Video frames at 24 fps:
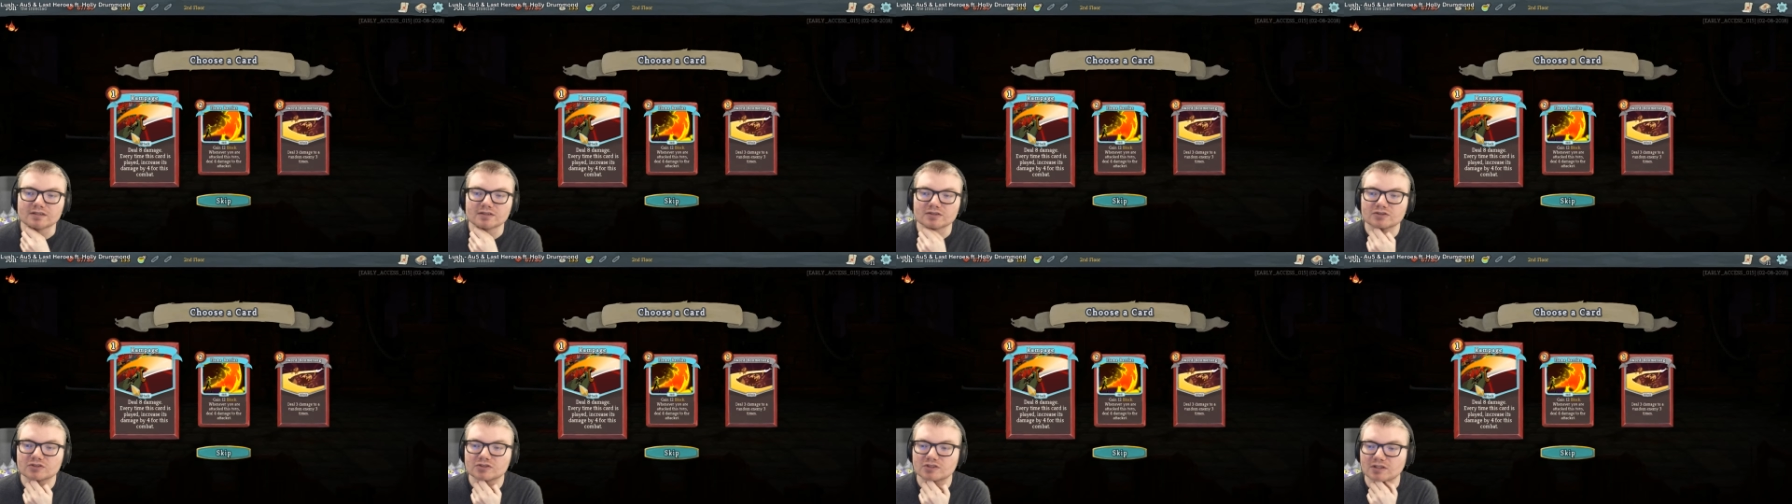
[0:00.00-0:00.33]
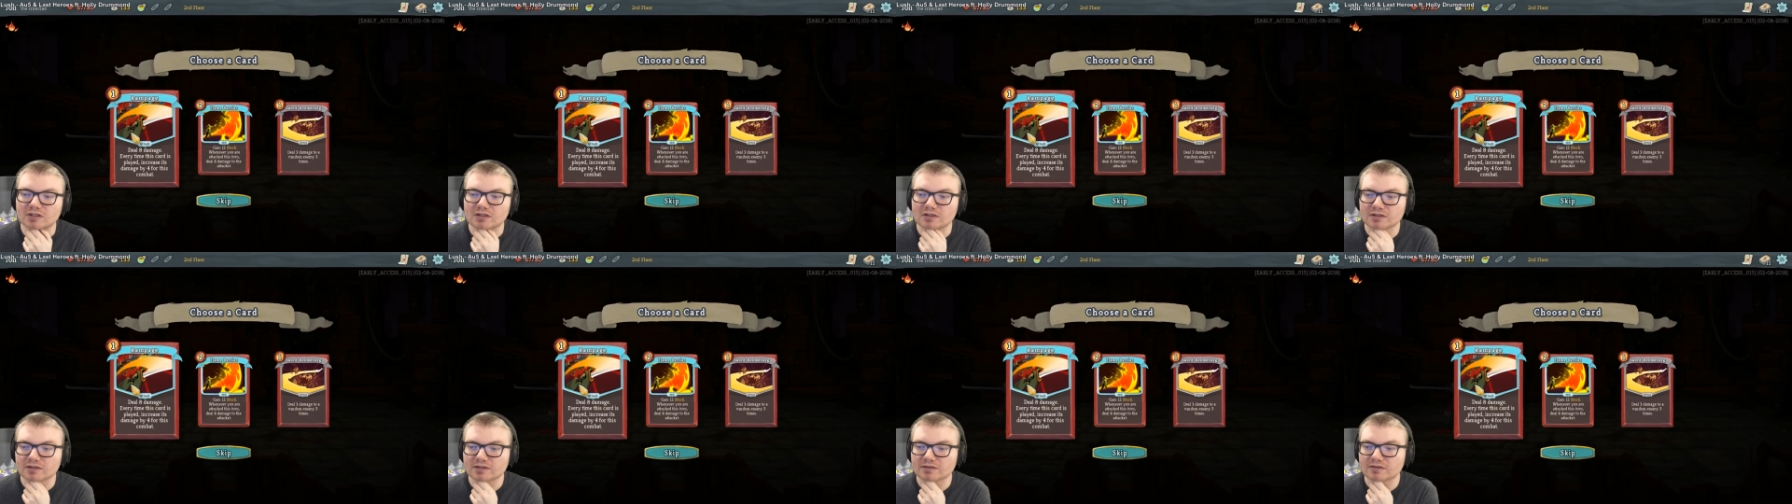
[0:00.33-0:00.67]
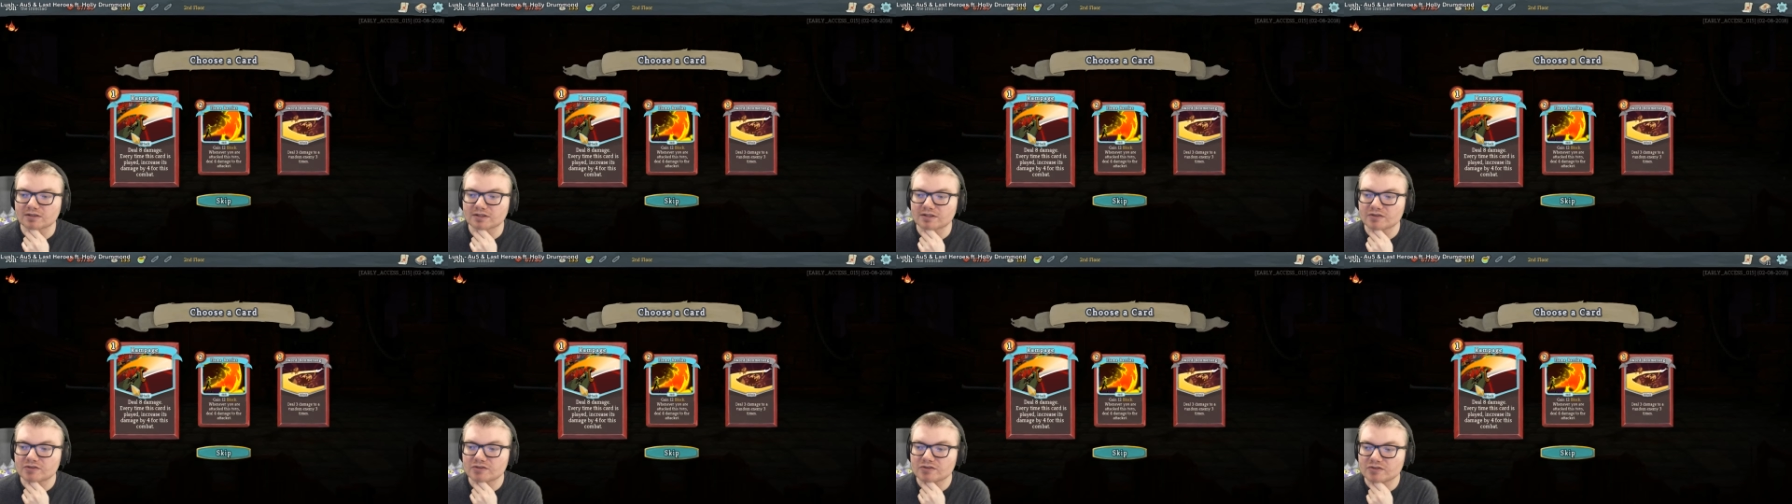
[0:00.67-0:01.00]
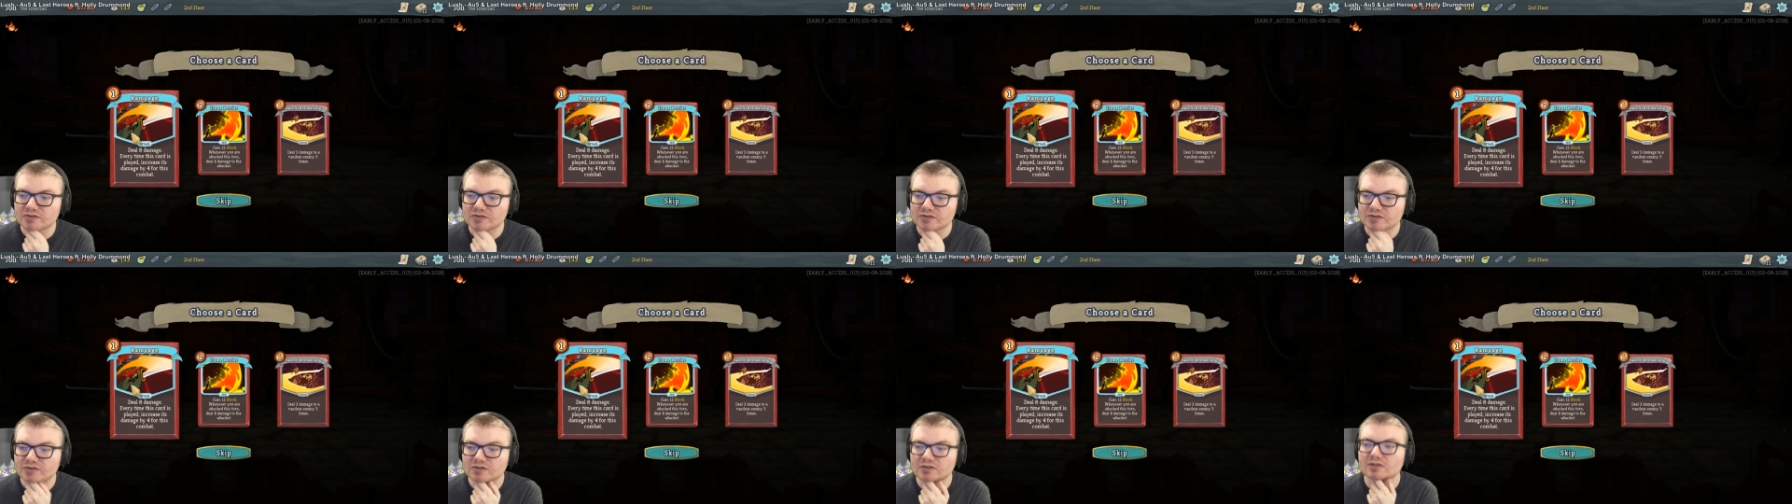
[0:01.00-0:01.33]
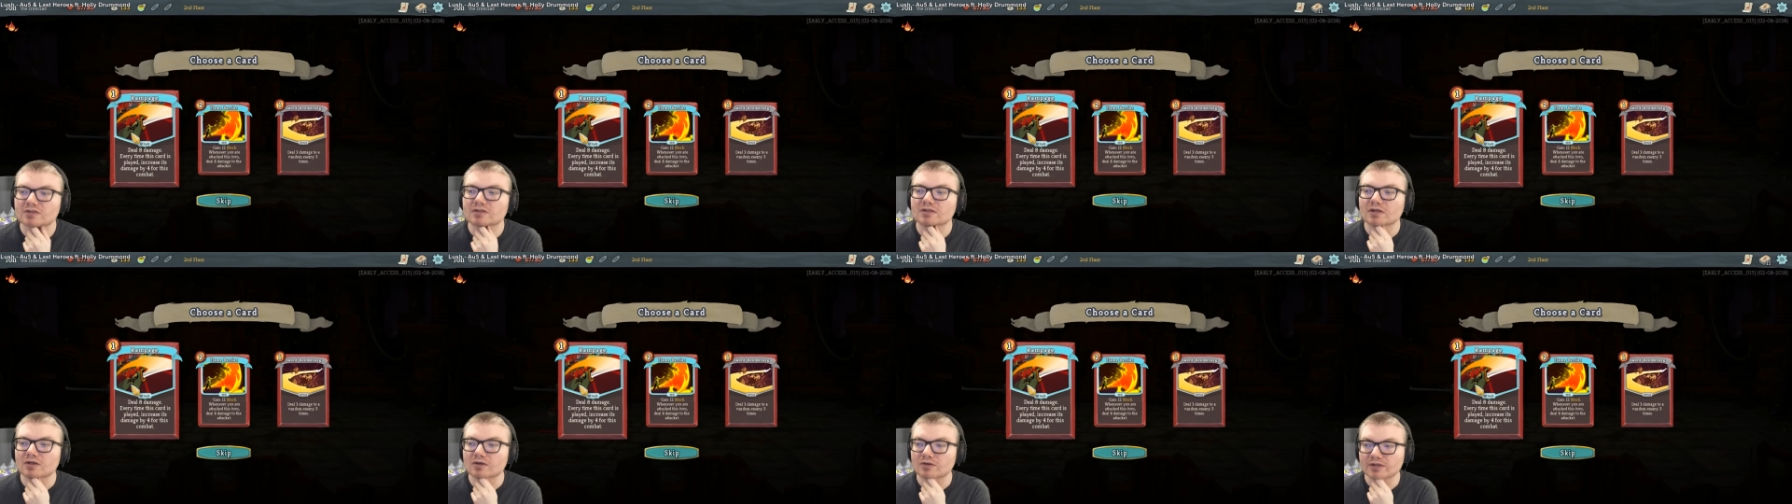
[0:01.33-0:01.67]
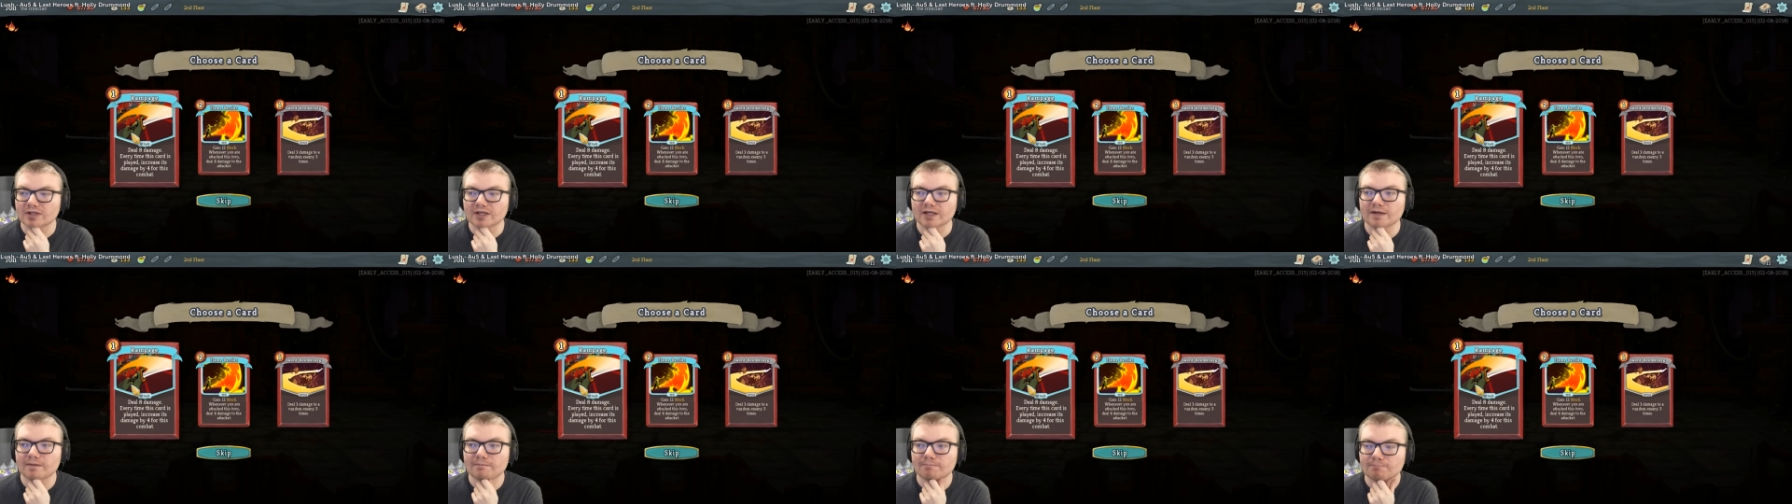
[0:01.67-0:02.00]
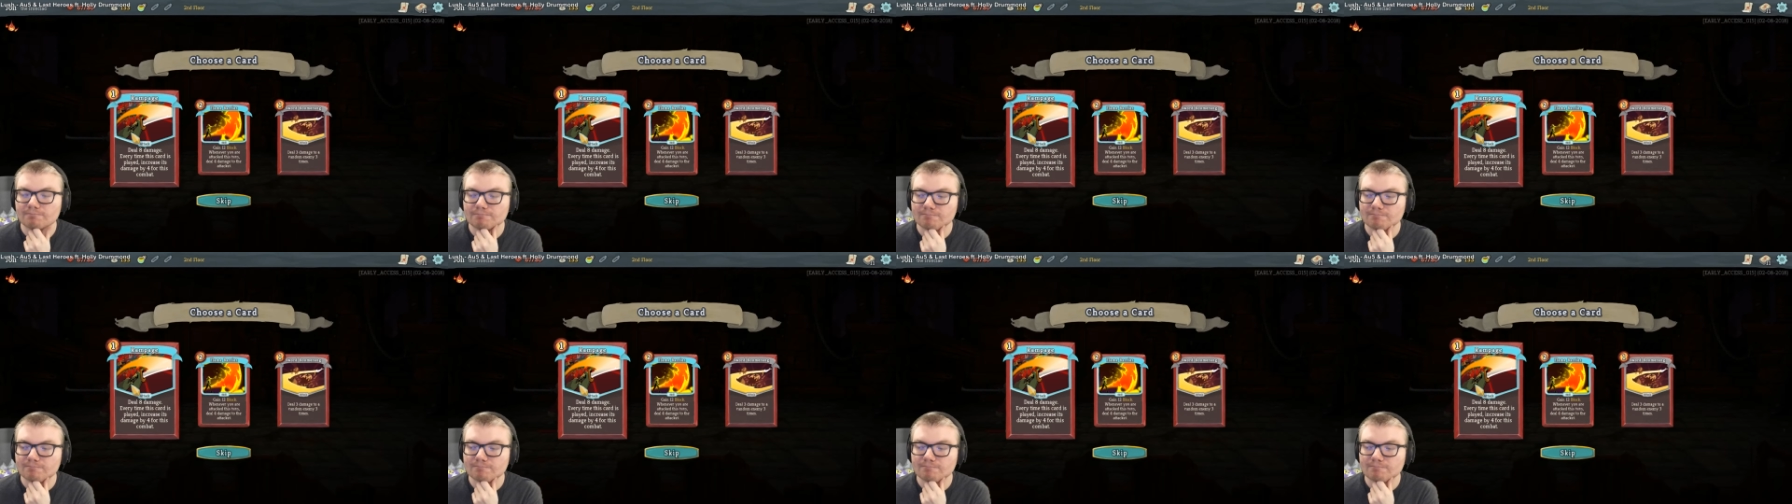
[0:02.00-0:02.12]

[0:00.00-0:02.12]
the Charlotte race. Okay.